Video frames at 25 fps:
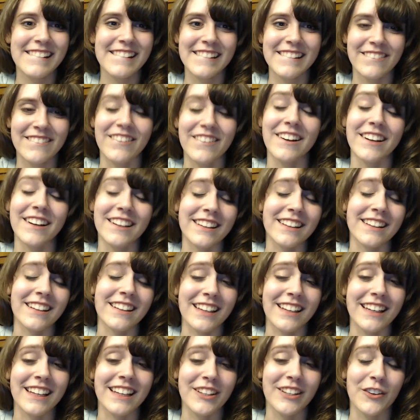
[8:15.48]
Well,
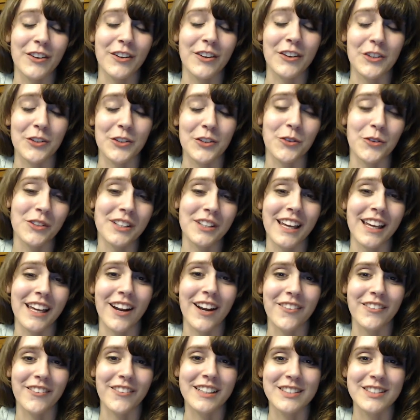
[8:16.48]
blank. Your sword cannot
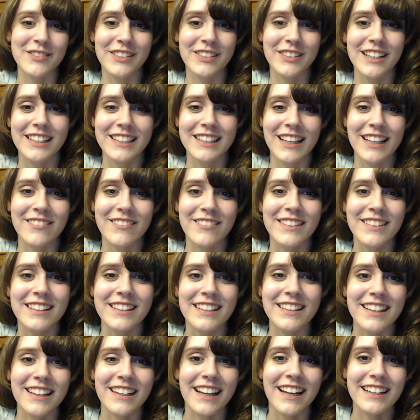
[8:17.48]
reach me. That's
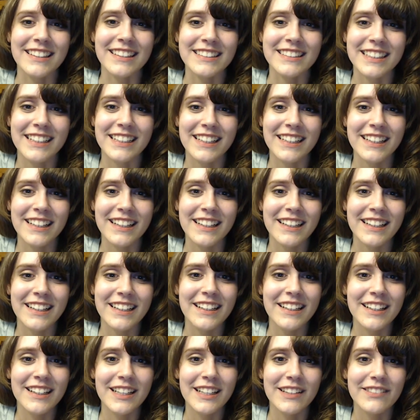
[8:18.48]
obviously the next
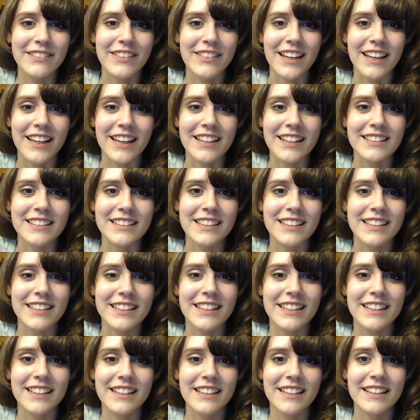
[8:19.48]
page.
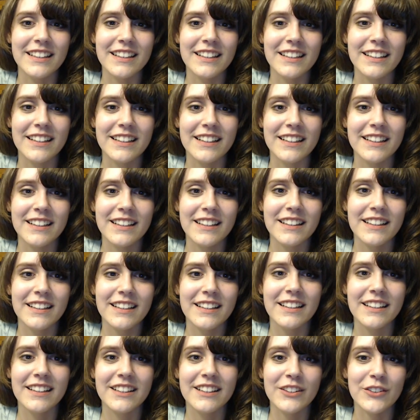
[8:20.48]

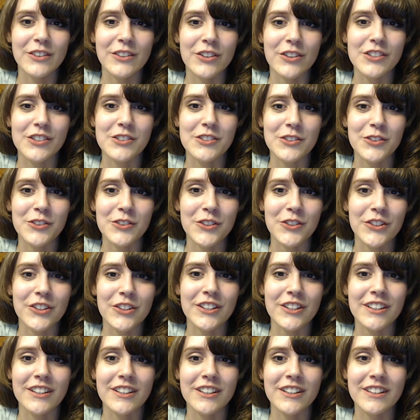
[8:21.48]
Your
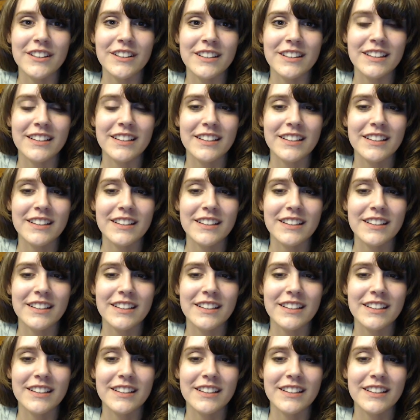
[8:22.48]
sword.